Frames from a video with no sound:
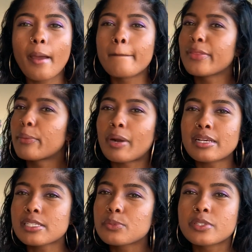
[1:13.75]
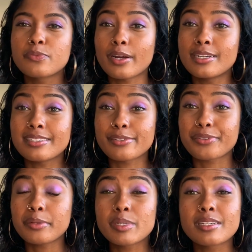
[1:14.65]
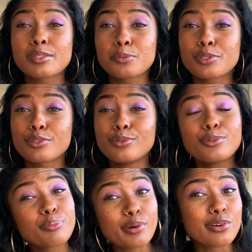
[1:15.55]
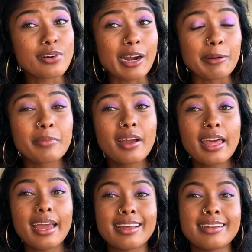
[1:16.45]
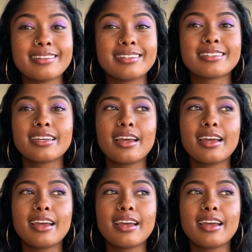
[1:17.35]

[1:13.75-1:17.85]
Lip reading: but the process was very different because it was a new program and